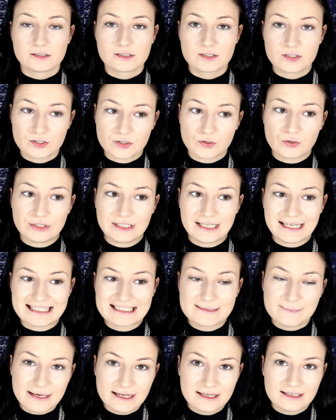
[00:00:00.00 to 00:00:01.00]
So the
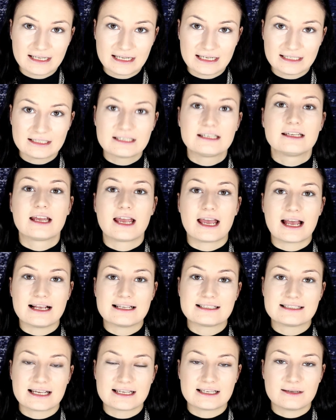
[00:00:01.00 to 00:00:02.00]
expire date,
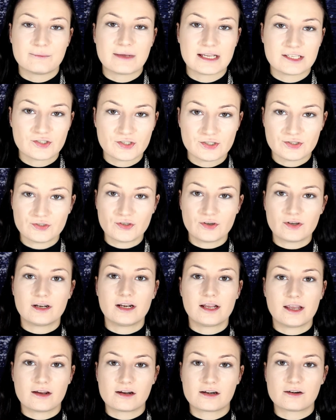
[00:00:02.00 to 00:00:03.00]
as I mentioned
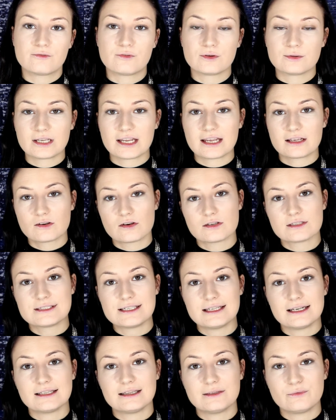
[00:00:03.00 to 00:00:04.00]
earlier, from the
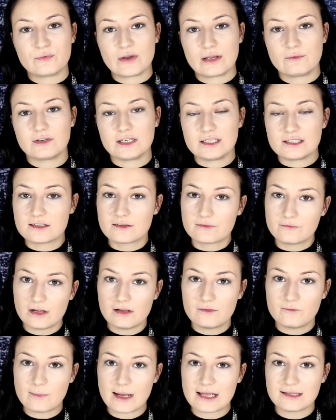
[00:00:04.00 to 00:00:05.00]
Conceal and Define one is
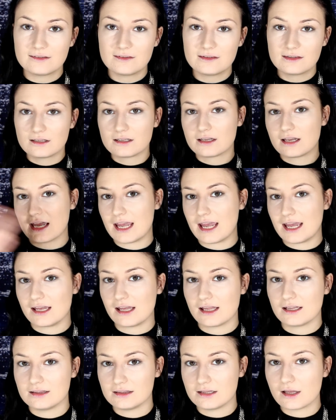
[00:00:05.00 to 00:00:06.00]
12 months
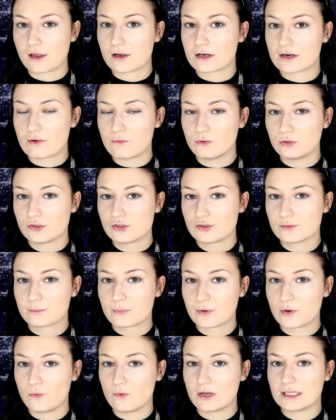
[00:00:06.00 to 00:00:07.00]
and the Revolution
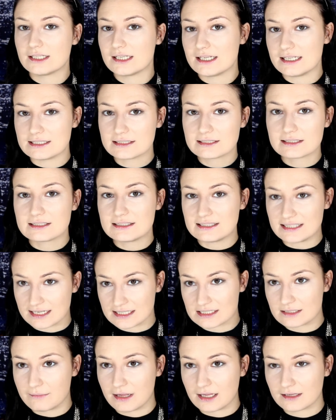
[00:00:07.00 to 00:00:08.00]
Pro one is 6